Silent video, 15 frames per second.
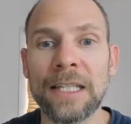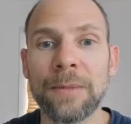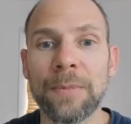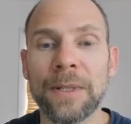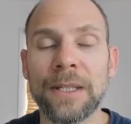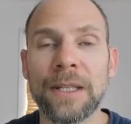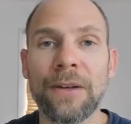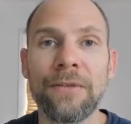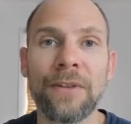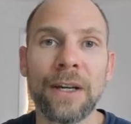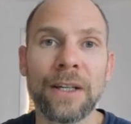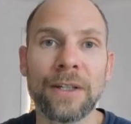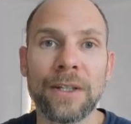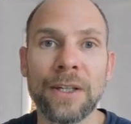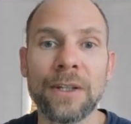
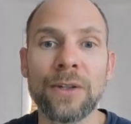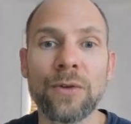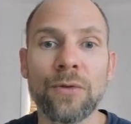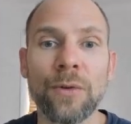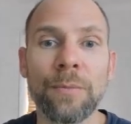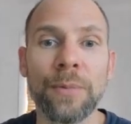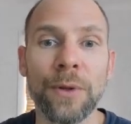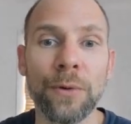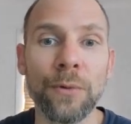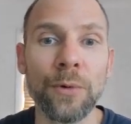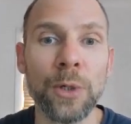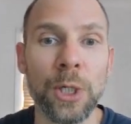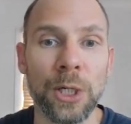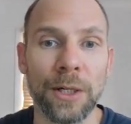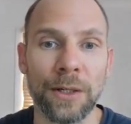specific
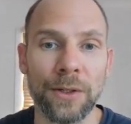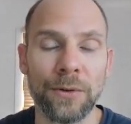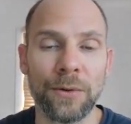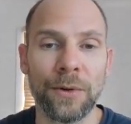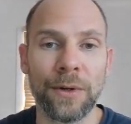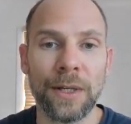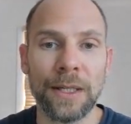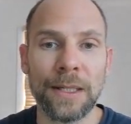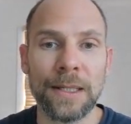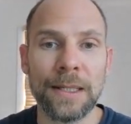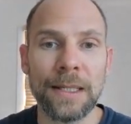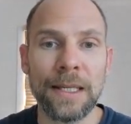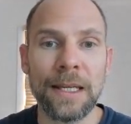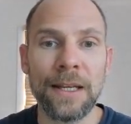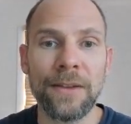distribution. So you can
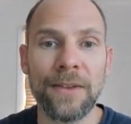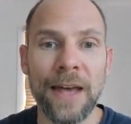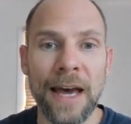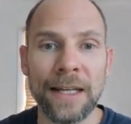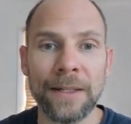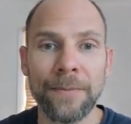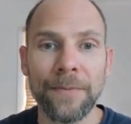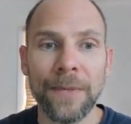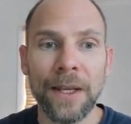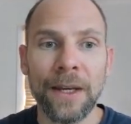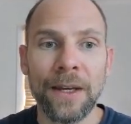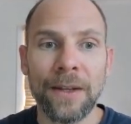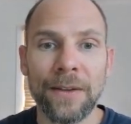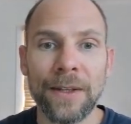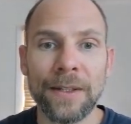see that
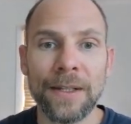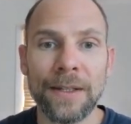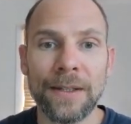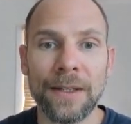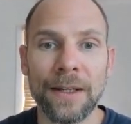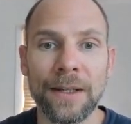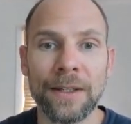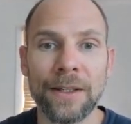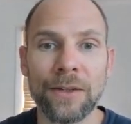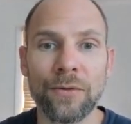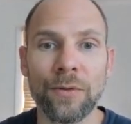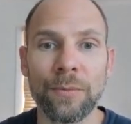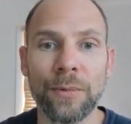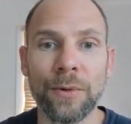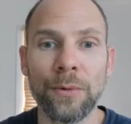this is the, a
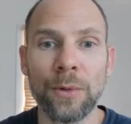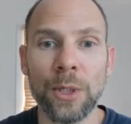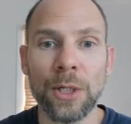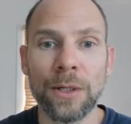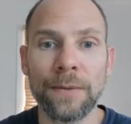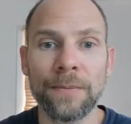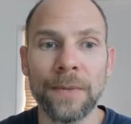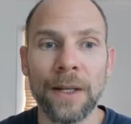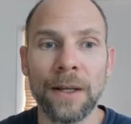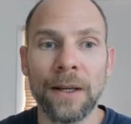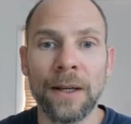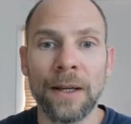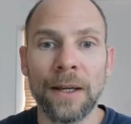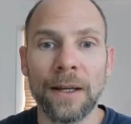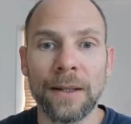distribution
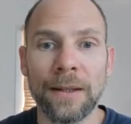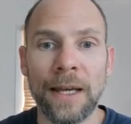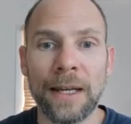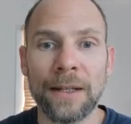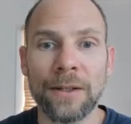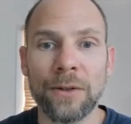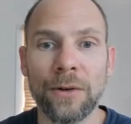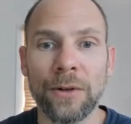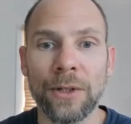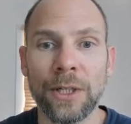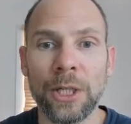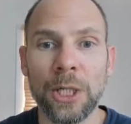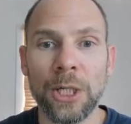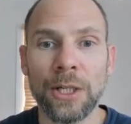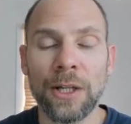that is
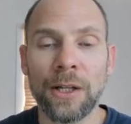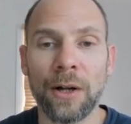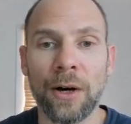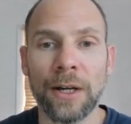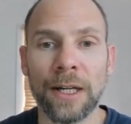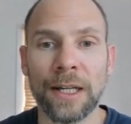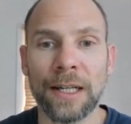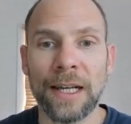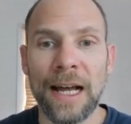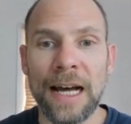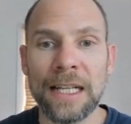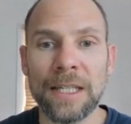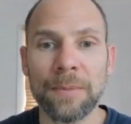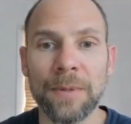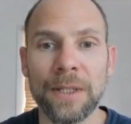conditional on a
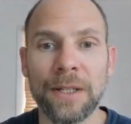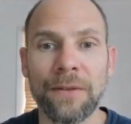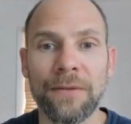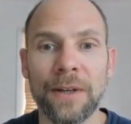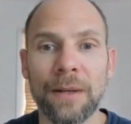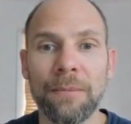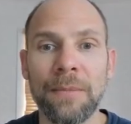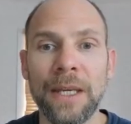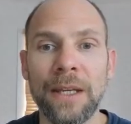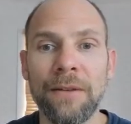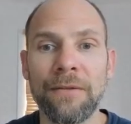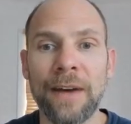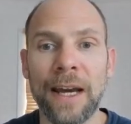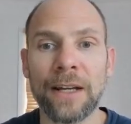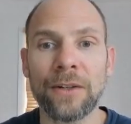class-specific mean
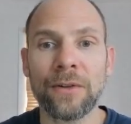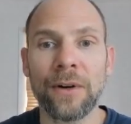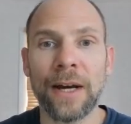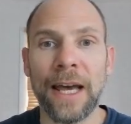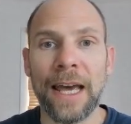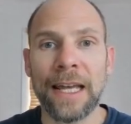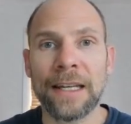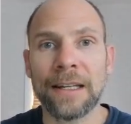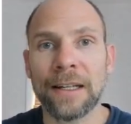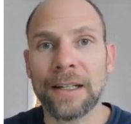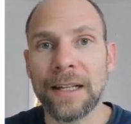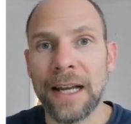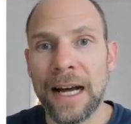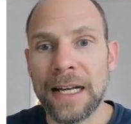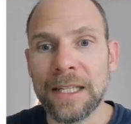vector and a
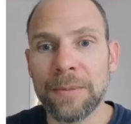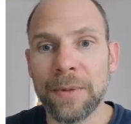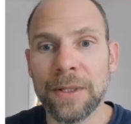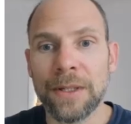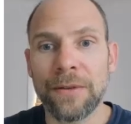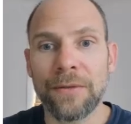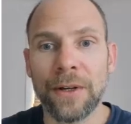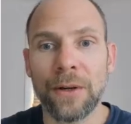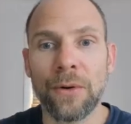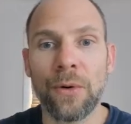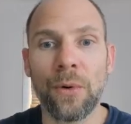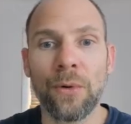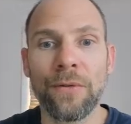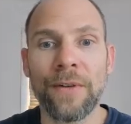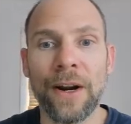class-specific
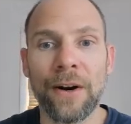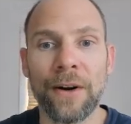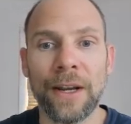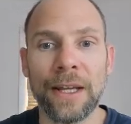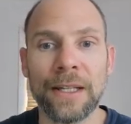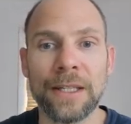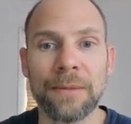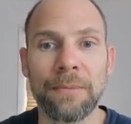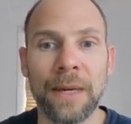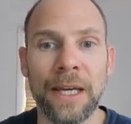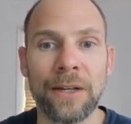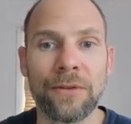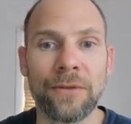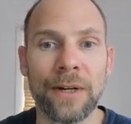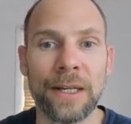covariance
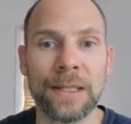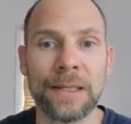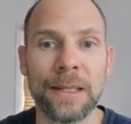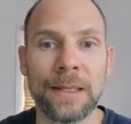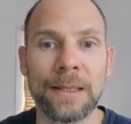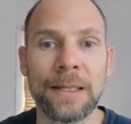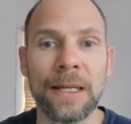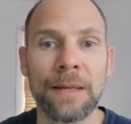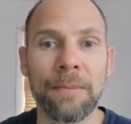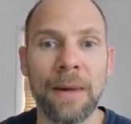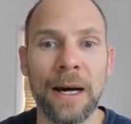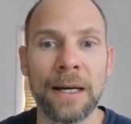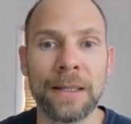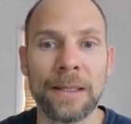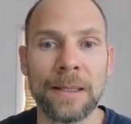matrix
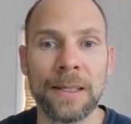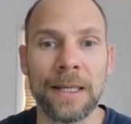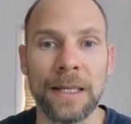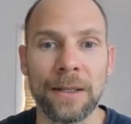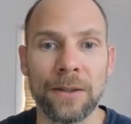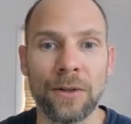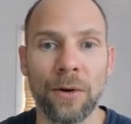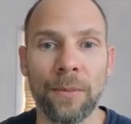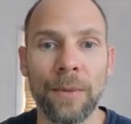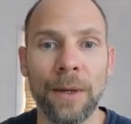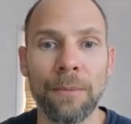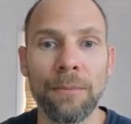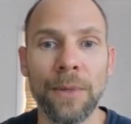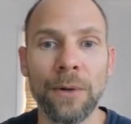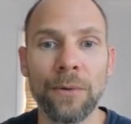sigma c. So
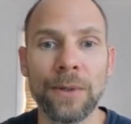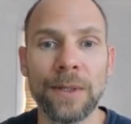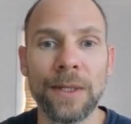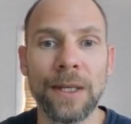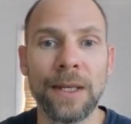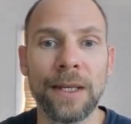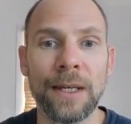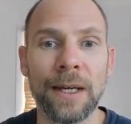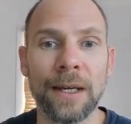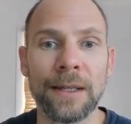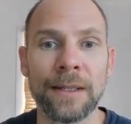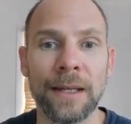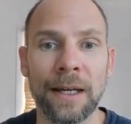mu c here is a